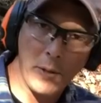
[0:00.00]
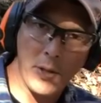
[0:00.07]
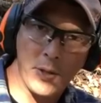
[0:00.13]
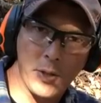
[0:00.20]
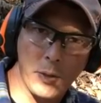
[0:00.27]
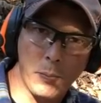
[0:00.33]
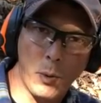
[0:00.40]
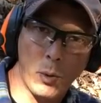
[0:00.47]
me
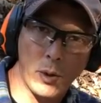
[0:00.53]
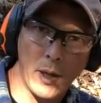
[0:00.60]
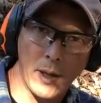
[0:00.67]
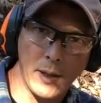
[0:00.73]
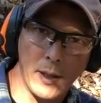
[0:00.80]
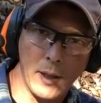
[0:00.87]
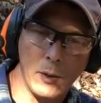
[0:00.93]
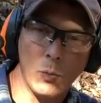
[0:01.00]
the support I
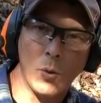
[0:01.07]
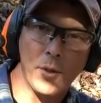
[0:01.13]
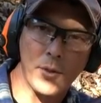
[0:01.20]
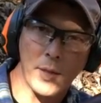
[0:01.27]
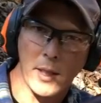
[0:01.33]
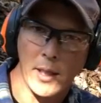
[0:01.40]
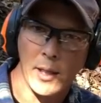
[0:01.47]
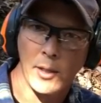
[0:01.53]
need.
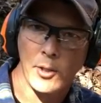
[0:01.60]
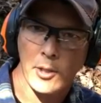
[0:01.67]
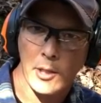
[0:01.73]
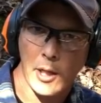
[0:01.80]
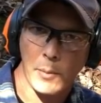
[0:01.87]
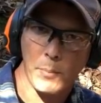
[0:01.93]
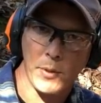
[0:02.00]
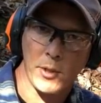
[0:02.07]
Once again,
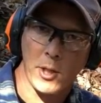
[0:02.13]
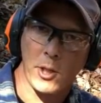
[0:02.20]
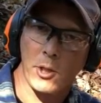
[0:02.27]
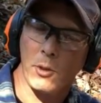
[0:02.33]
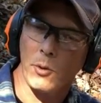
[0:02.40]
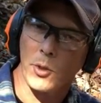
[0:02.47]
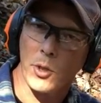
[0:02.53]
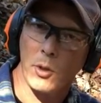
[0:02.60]
just like
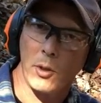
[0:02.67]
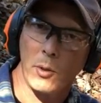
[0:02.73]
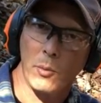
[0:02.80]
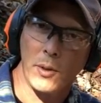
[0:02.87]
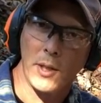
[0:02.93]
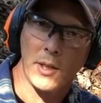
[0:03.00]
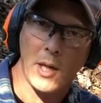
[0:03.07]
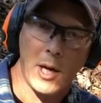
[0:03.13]
positional shooting
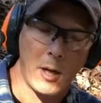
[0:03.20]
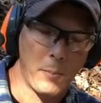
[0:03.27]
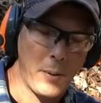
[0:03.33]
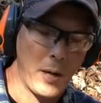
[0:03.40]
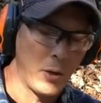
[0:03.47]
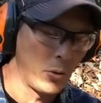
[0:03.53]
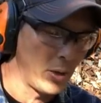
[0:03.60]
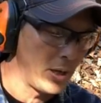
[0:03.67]
with these higher
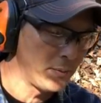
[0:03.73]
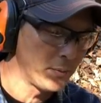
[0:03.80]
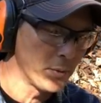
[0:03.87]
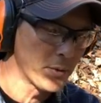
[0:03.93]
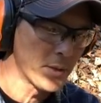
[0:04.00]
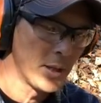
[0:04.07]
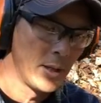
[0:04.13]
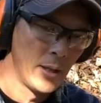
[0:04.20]
power
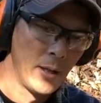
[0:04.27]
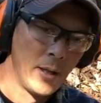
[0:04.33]
rifles.